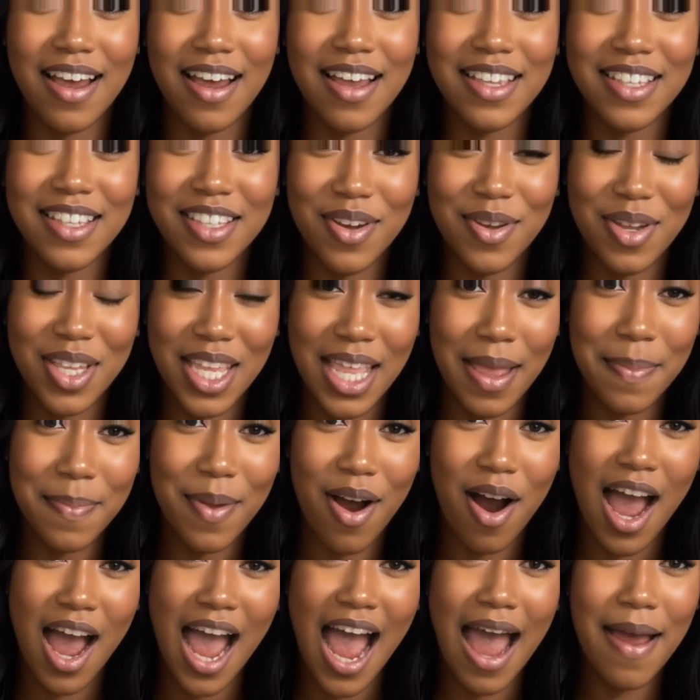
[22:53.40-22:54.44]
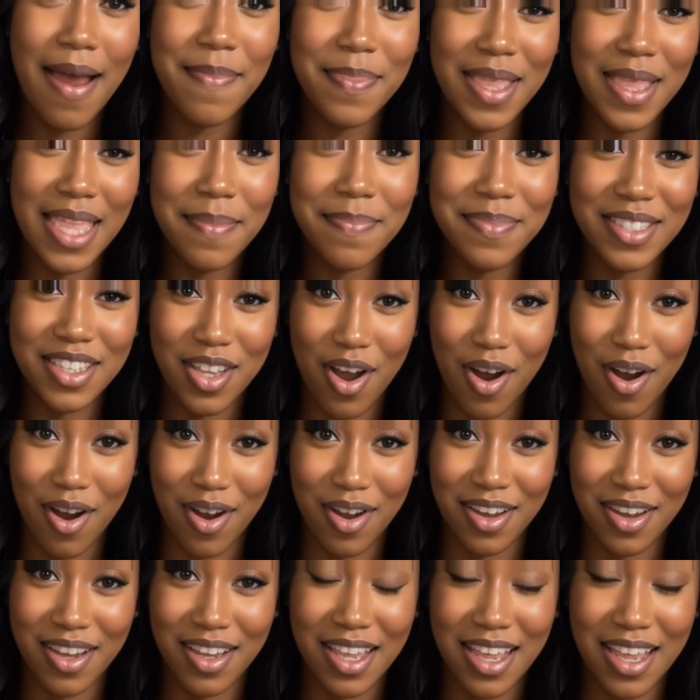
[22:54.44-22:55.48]
So keep your high beams
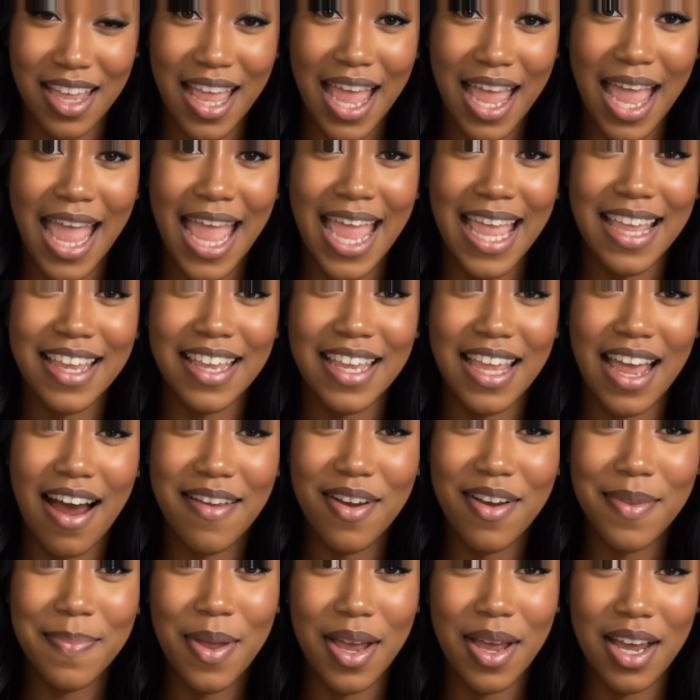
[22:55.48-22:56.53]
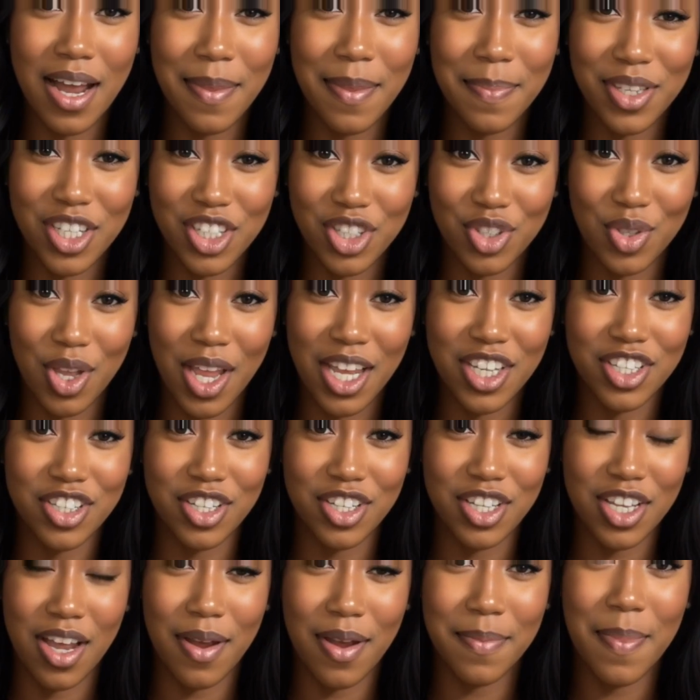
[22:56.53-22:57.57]
on and never pick up a stranger
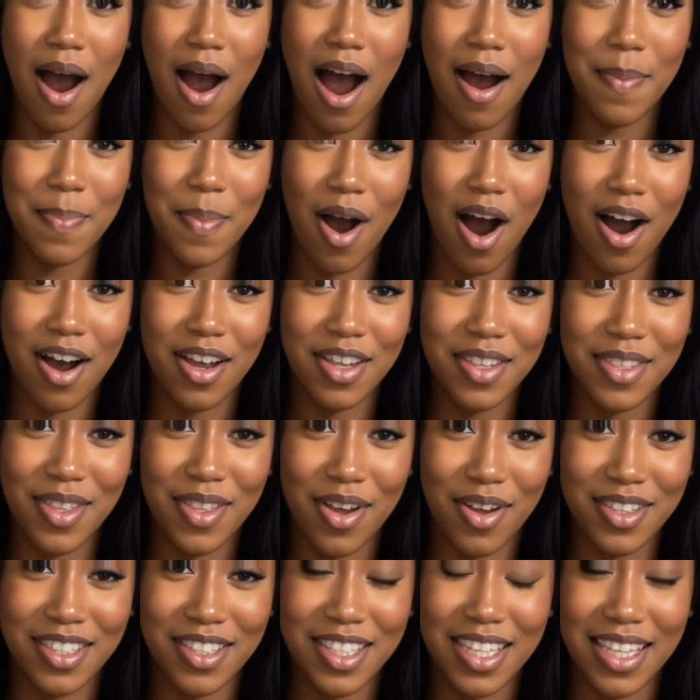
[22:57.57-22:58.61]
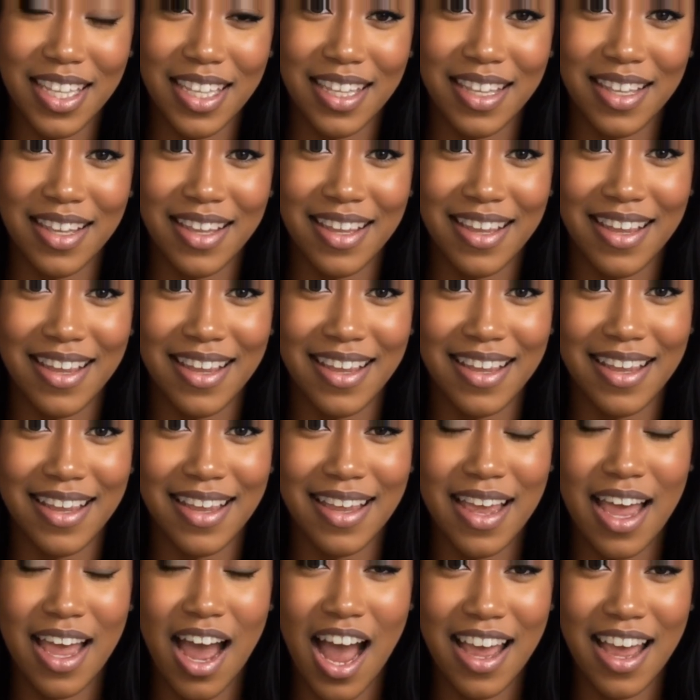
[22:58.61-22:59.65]
near mile marker 13.
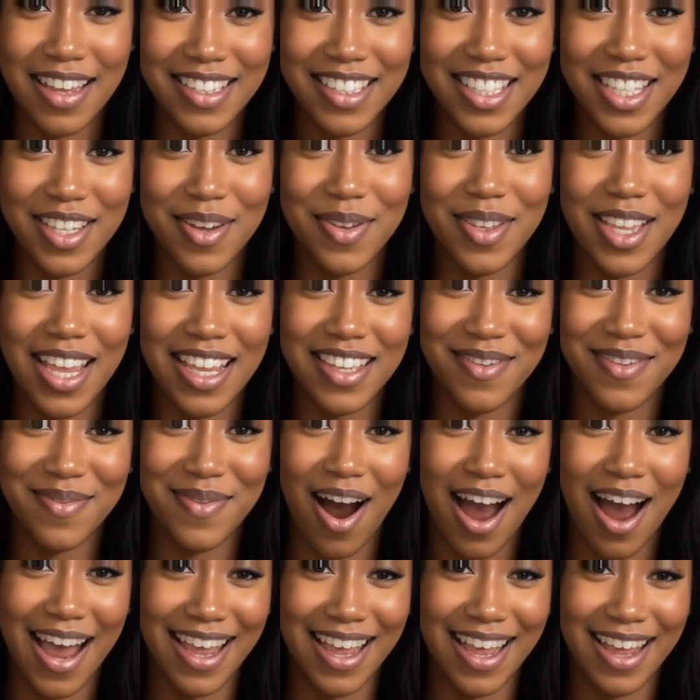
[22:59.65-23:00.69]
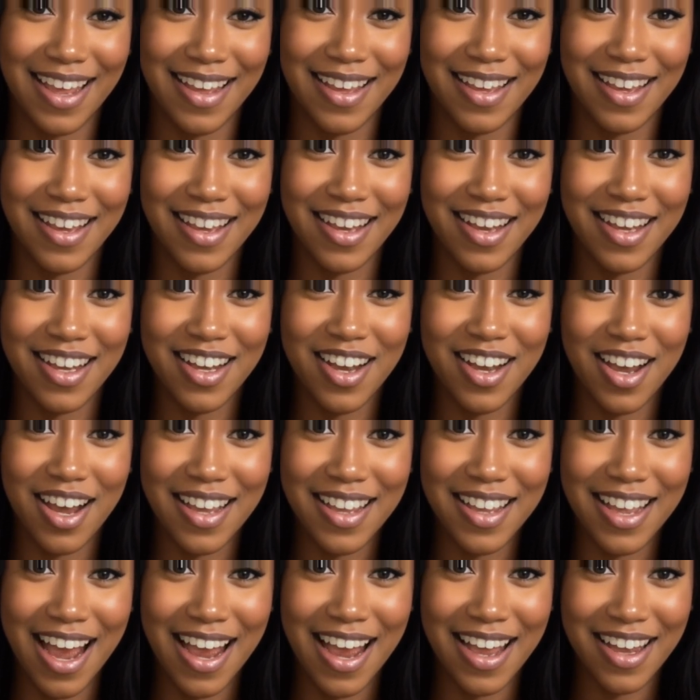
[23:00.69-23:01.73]
I'll see you next Friday. Good
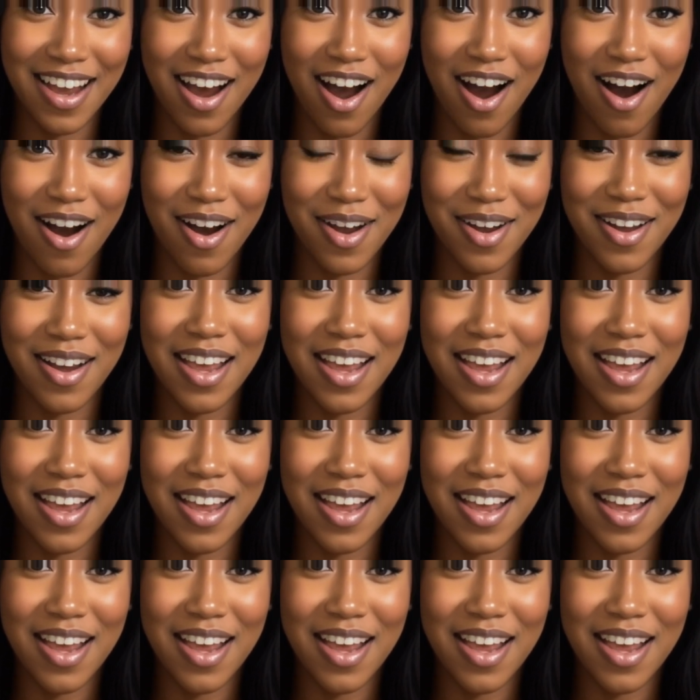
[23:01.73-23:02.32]
night, y'all.